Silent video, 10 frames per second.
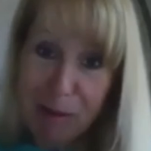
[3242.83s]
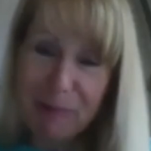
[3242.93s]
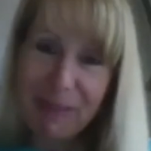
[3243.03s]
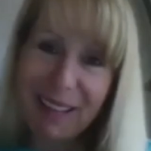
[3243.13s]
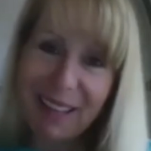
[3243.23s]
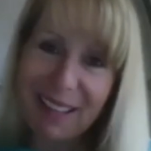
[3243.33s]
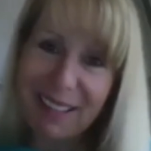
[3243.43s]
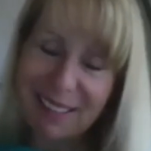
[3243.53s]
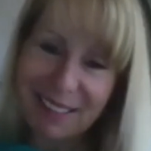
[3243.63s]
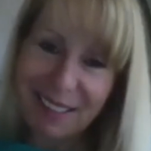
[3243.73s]

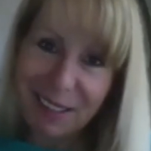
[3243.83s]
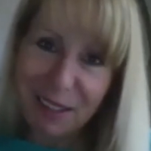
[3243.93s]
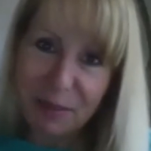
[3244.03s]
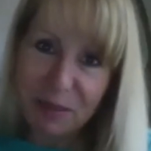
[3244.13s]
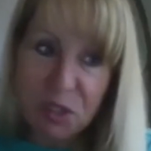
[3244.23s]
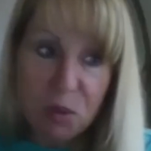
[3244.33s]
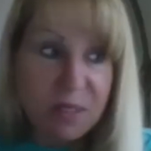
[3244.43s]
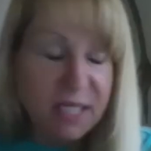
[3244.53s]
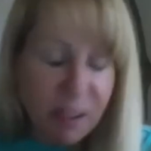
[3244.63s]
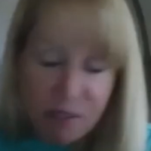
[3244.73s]
And um, so
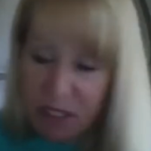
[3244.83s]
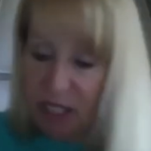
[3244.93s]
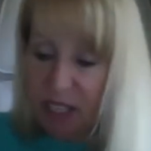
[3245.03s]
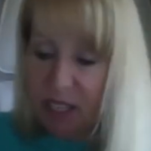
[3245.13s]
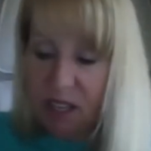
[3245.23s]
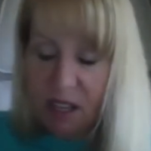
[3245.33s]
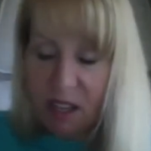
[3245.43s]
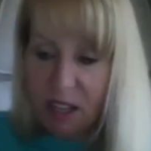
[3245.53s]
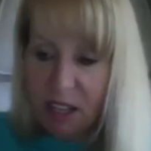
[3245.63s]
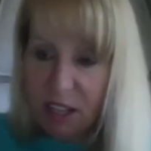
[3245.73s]
definitely,
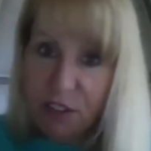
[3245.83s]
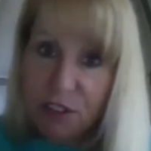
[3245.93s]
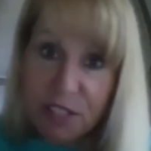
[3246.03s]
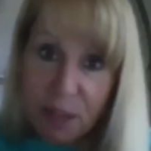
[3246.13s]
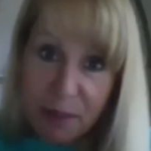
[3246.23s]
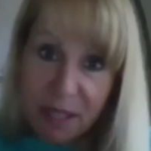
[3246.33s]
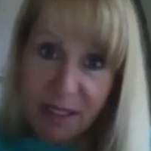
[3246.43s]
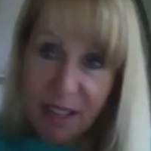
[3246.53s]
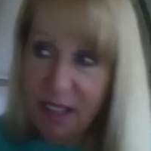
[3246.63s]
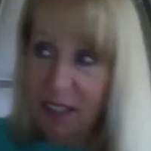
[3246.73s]
if there's something
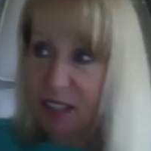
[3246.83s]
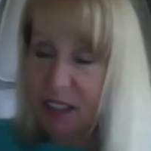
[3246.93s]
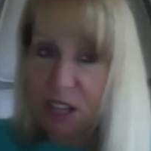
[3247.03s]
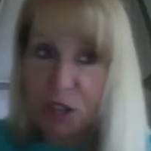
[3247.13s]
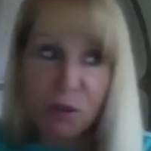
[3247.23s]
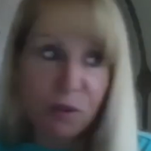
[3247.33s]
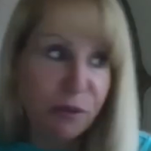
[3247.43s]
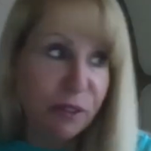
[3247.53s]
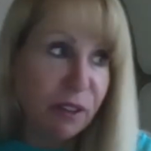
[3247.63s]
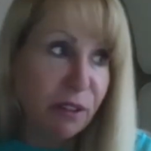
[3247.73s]
that, that you
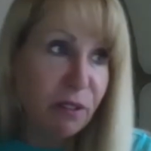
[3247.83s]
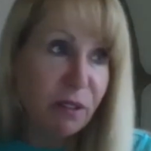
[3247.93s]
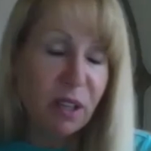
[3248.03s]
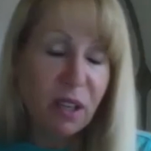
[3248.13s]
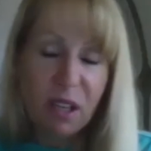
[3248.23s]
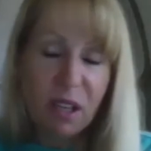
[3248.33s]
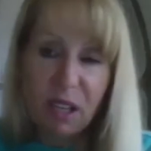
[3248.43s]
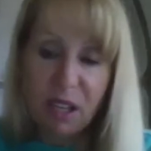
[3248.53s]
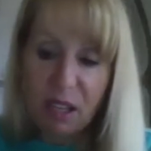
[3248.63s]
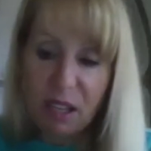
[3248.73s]
feel
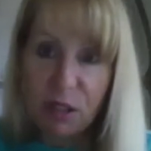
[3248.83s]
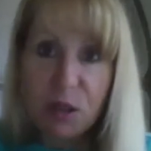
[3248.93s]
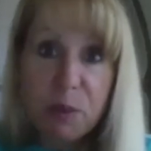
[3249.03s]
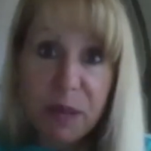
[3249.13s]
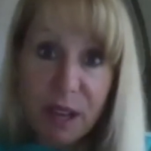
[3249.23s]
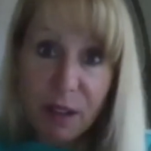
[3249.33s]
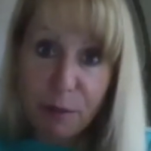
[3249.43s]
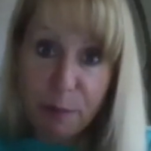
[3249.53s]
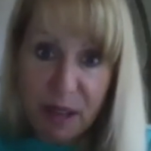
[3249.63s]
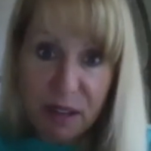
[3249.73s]
uh, could be of
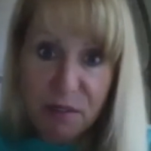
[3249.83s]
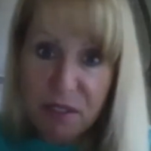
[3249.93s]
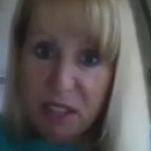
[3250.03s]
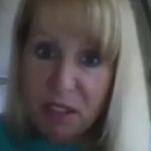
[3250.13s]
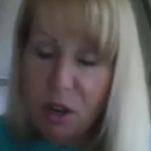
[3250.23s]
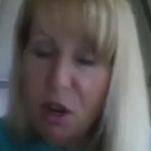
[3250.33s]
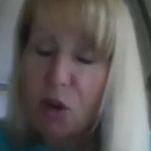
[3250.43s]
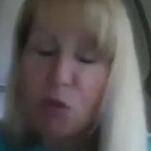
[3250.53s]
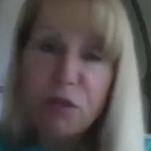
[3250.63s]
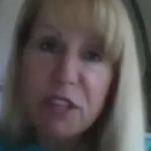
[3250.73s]
benefit,
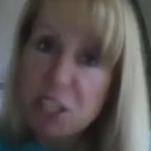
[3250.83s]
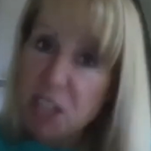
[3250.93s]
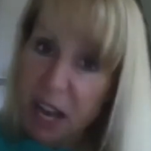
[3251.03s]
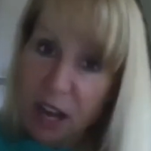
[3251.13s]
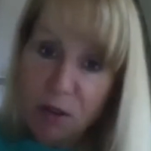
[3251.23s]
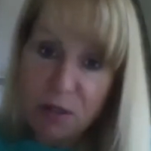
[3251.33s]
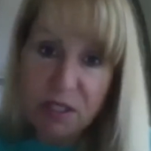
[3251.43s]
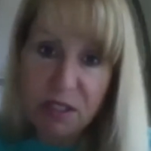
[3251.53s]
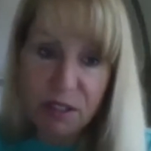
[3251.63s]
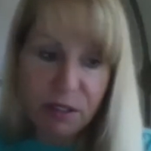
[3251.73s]
reach out.
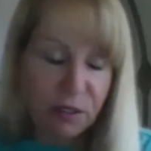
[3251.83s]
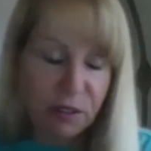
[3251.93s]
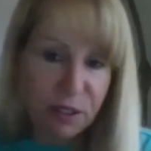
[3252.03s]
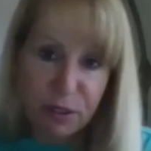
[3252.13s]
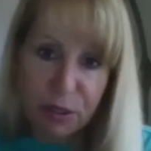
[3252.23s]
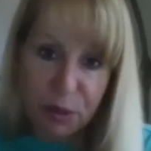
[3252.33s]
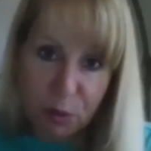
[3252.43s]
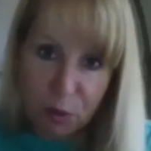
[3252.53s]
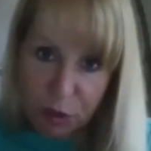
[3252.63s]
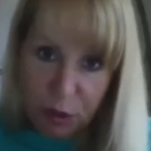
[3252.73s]
There, there's
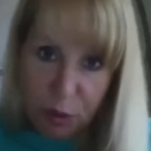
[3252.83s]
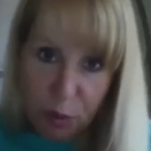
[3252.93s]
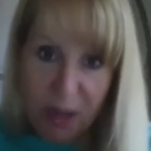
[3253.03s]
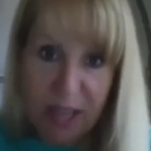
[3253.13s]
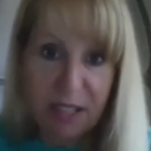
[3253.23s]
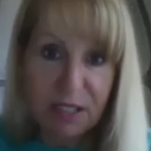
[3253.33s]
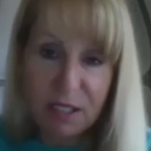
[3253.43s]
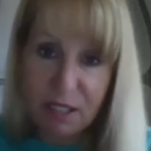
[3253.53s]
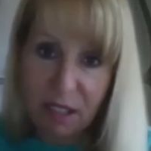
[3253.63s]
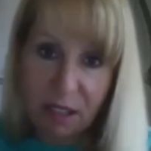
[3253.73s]
there's
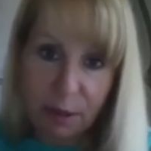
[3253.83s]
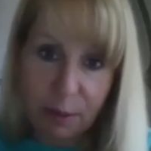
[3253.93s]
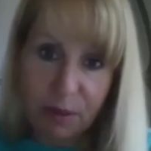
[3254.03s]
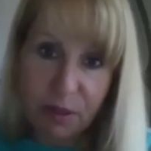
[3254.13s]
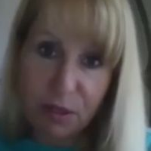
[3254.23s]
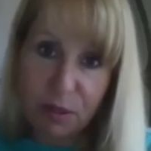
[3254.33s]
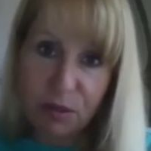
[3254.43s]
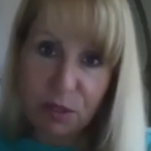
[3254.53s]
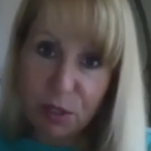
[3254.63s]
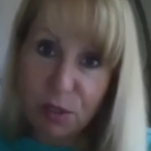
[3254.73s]
ways uh, to
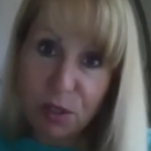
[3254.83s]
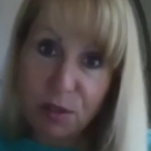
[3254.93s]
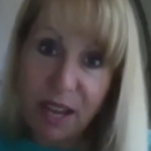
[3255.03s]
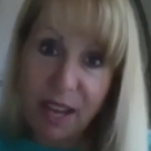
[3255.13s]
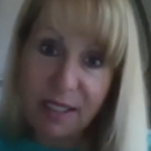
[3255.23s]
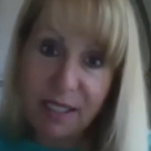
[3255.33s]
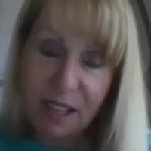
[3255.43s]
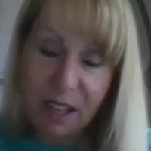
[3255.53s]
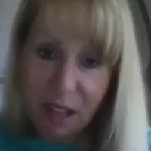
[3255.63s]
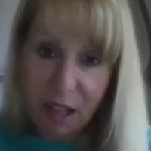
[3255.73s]
to do that. Um,